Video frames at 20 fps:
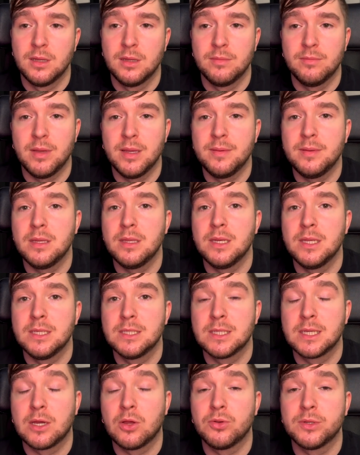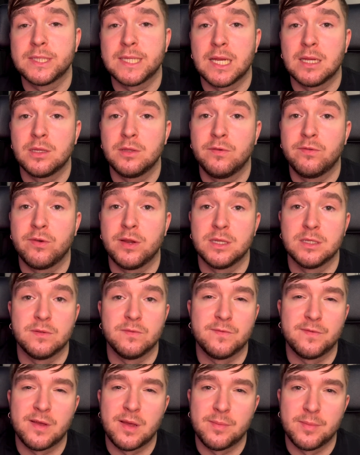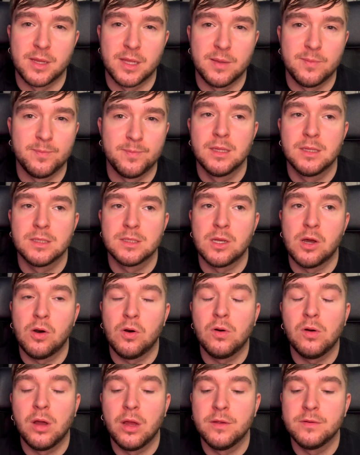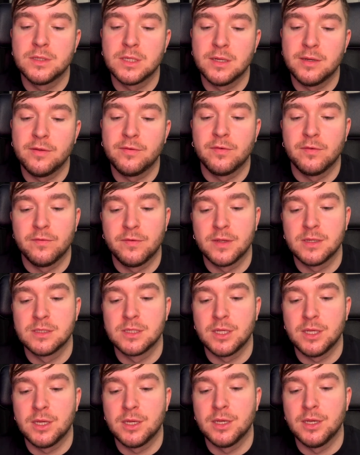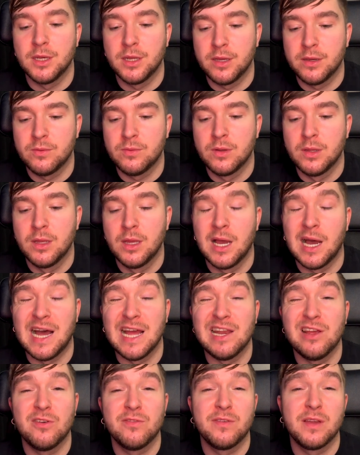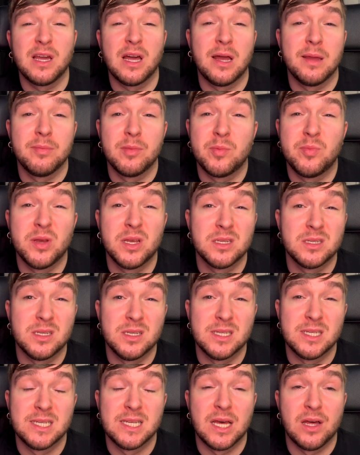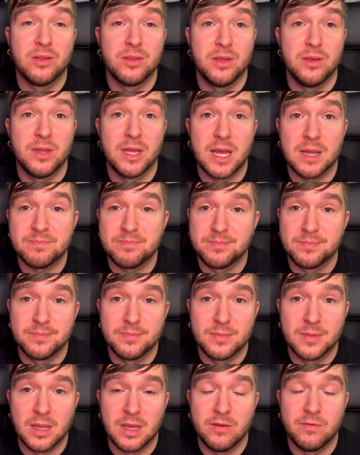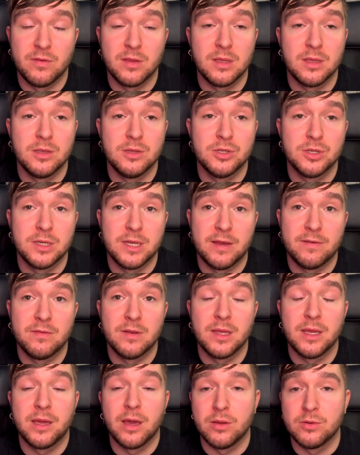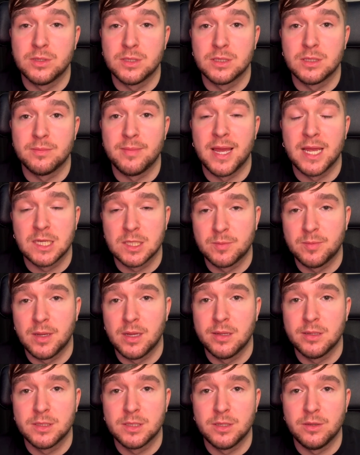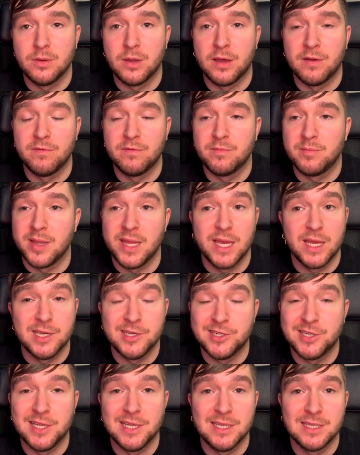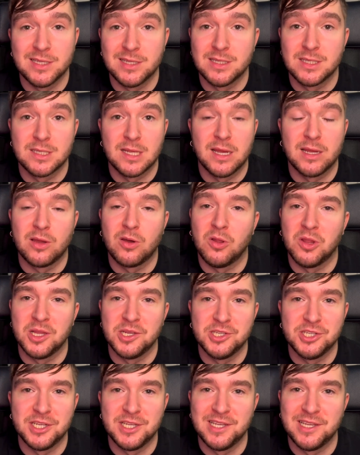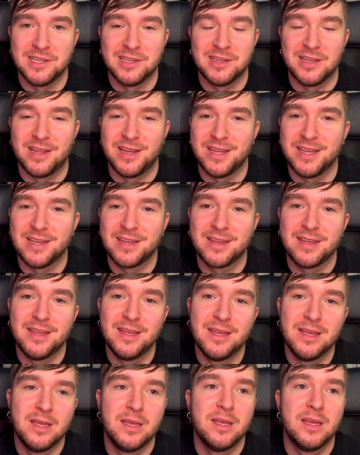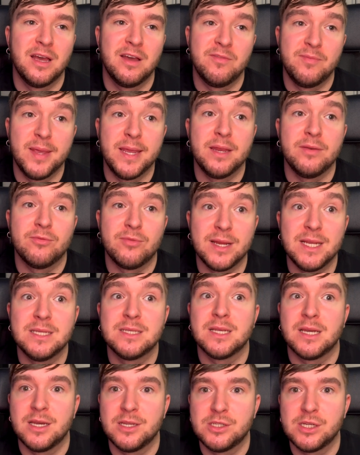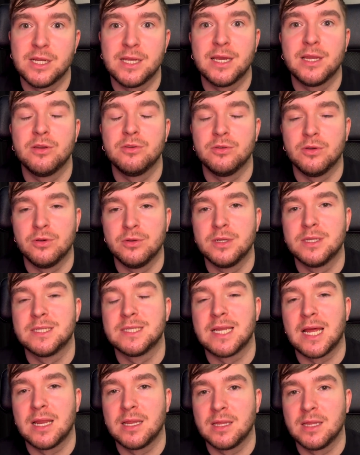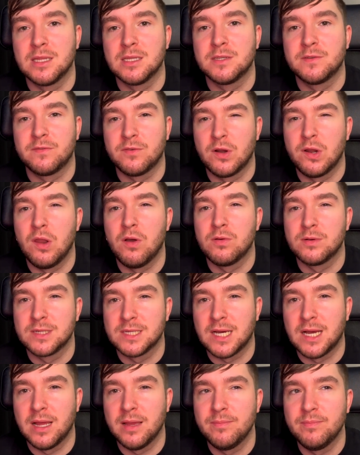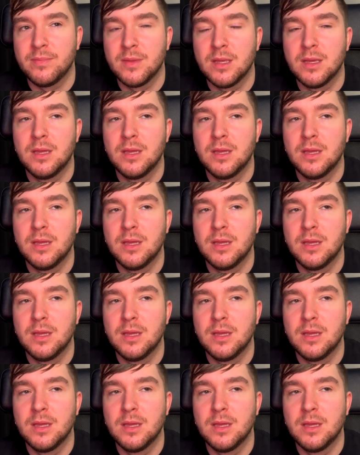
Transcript: Maybe you need to contact your friends and family. There's a whole host of different things that you can do. I don't think I'm the person to tell you that. I think you should definitely go to some experts who have PhDs in psychology and like have been researching and understanding this for a long time.